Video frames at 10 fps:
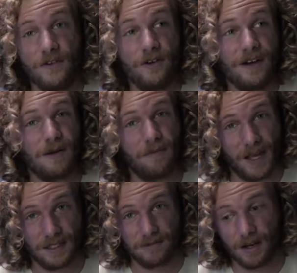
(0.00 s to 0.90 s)
you're in a
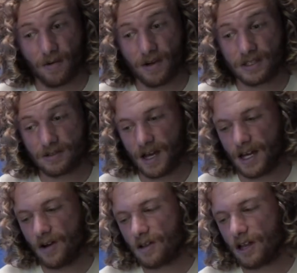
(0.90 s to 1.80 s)
basement, which I
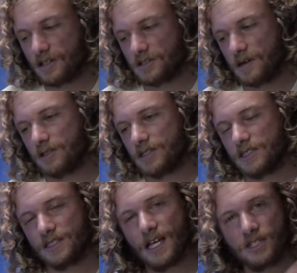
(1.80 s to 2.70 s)
know a lot of drummers,
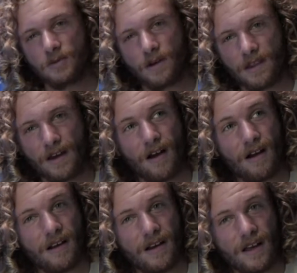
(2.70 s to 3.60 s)
that's where they
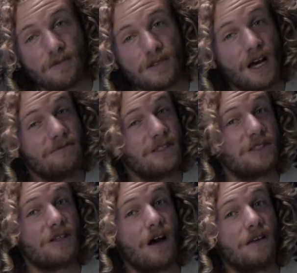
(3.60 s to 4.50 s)
are. Sometimes
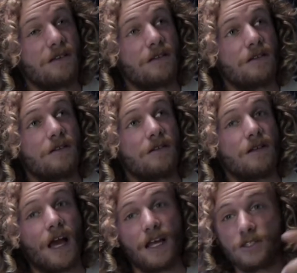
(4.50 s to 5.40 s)
it's not,
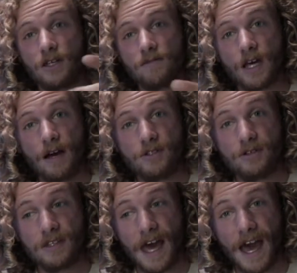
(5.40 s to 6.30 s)
and sometimes
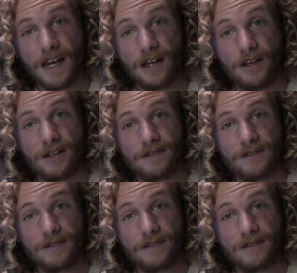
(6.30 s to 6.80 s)
you're in the attic.